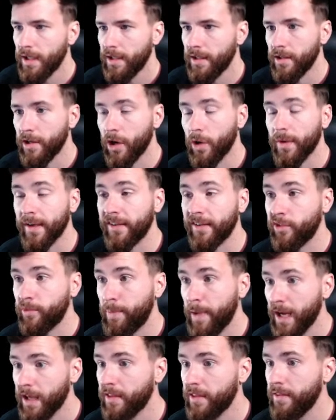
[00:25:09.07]

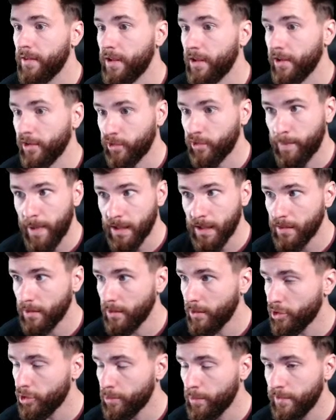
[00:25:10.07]
expect the
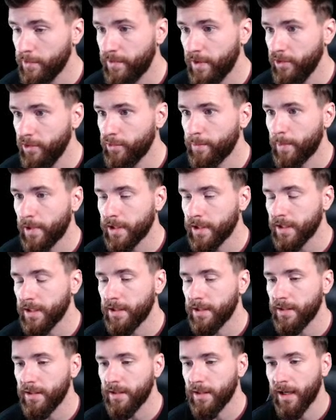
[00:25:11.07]
loanable funds market